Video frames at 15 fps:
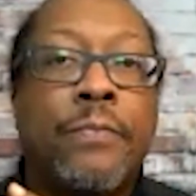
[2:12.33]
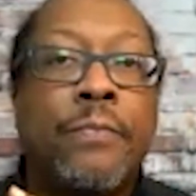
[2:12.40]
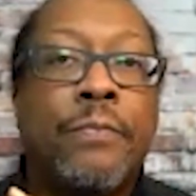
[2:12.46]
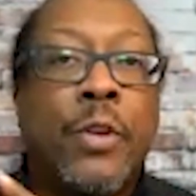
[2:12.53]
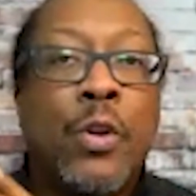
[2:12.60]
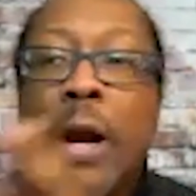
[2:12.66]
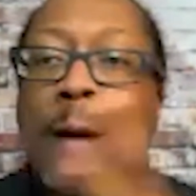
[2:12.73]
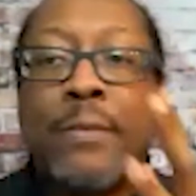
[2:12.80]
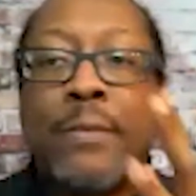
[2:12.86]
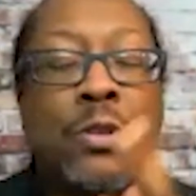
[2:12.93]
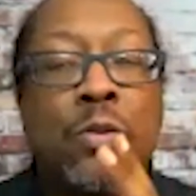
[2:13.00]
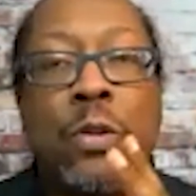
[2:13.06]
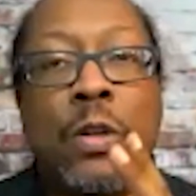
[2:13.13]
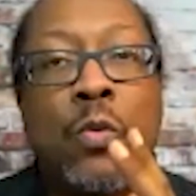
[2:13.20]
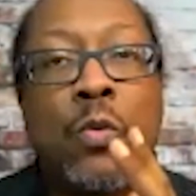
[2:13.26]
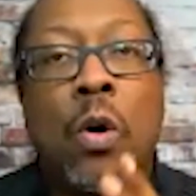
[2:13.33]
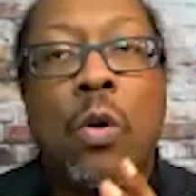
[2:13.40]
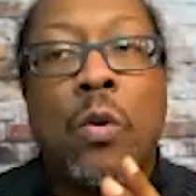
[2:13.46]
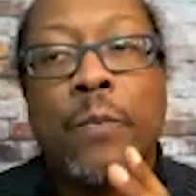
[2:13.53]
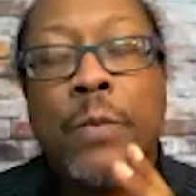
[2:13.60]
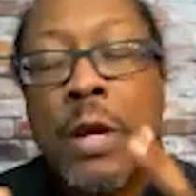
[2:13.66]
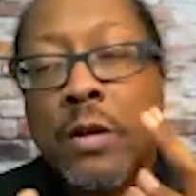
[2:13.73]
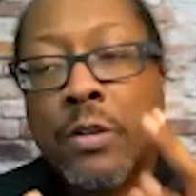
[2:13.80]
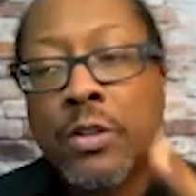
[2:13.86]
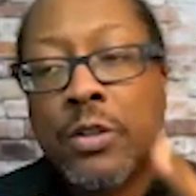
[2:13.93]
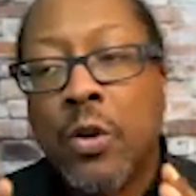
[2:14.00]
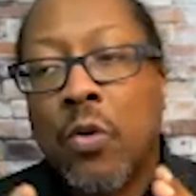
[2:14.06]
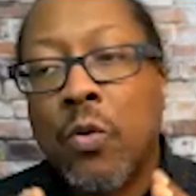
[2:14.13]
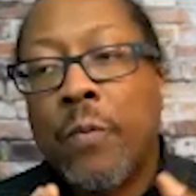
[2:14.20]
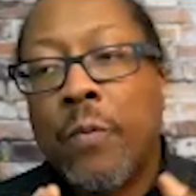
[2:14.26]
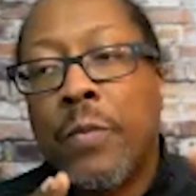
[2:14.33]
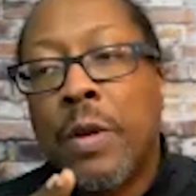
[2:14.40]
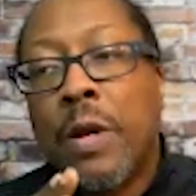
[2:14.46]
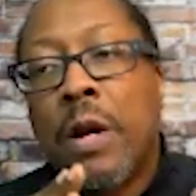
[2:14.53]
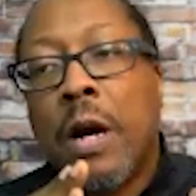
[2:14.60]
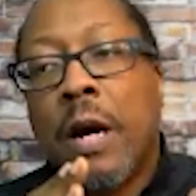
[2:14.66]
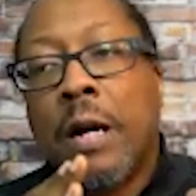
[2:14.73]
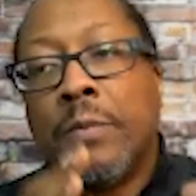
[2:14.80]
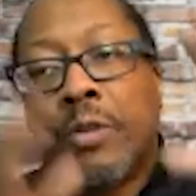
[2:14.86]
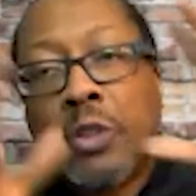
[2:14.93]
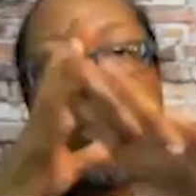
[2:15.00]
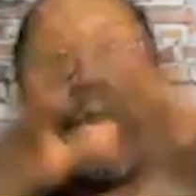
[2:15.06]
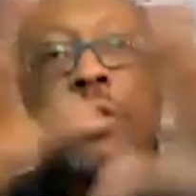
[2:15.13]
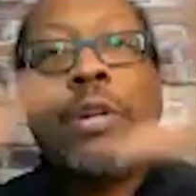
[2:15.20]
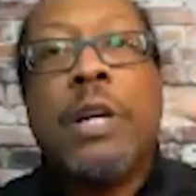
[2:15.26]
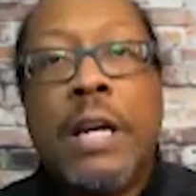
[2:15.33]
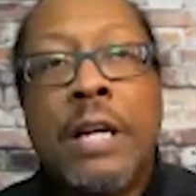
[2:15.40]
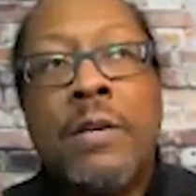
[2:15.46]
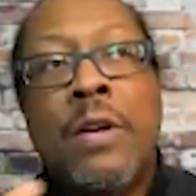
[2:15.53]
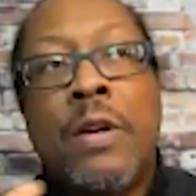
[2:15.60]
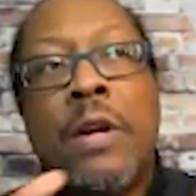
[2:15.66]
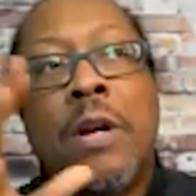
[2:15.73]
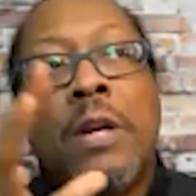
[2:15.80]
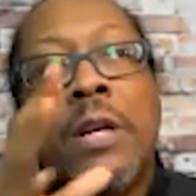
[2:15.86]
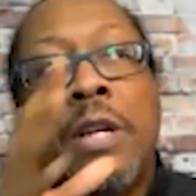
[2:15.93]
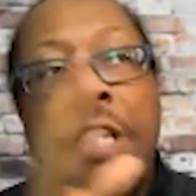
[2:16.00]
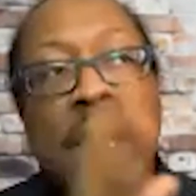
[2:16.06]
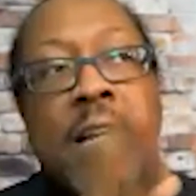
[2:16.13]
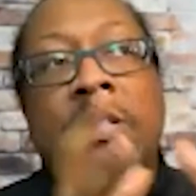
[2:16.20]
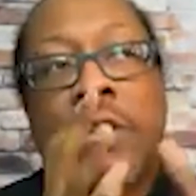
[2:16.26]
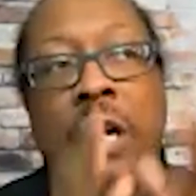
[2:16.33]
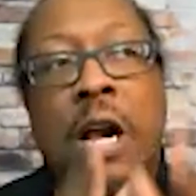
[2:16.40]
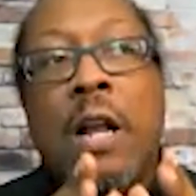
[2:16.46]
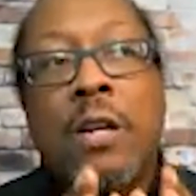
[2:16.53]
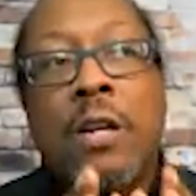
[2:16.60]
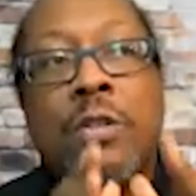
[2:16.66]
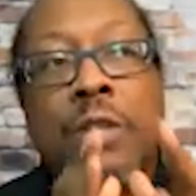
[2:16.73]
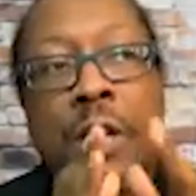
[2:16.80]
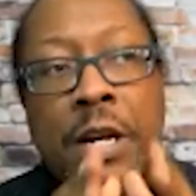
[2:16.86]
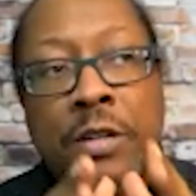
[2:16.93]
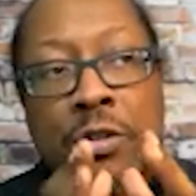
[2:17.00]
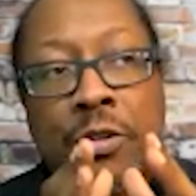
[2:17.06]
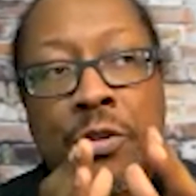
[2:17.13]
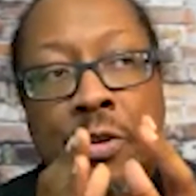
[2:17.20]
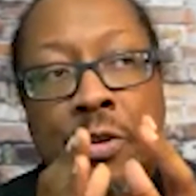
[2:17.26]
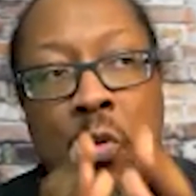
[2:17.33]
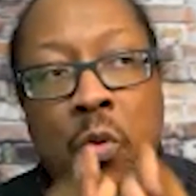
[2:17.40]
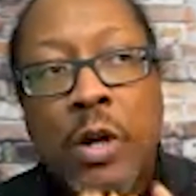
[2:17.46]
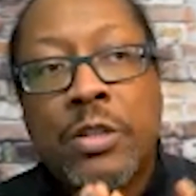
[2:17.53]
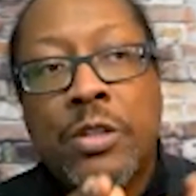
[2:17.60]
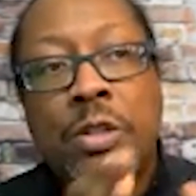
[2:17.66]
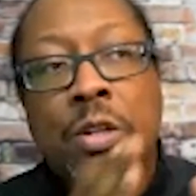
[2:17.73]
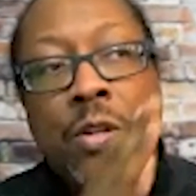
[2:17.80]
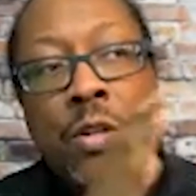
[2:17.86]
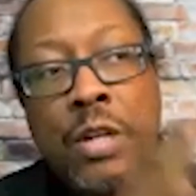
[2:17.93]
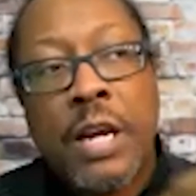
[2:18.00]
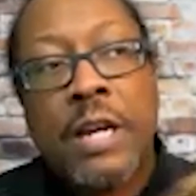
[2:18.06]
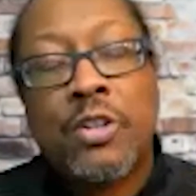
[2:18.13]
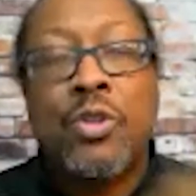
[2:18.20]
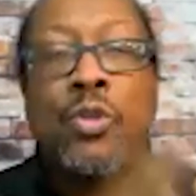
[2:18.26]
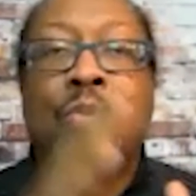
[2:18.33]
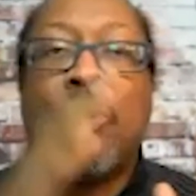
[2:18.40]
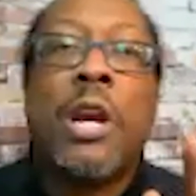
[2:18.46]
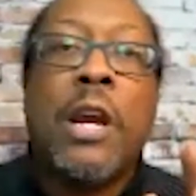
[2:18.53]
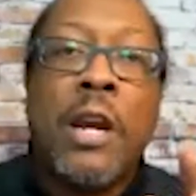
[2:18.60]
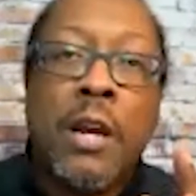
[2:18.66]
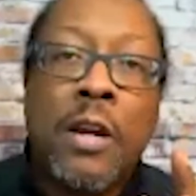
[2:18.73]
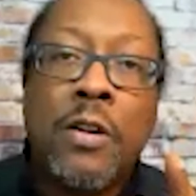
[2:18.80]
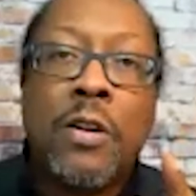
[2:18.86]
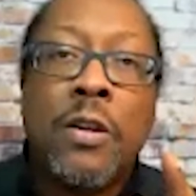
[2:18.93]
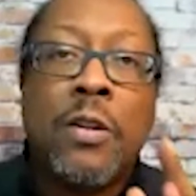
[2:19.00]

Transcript: You absolutely won't. So um, so again, yes, Colin, to answer your question, yes, you can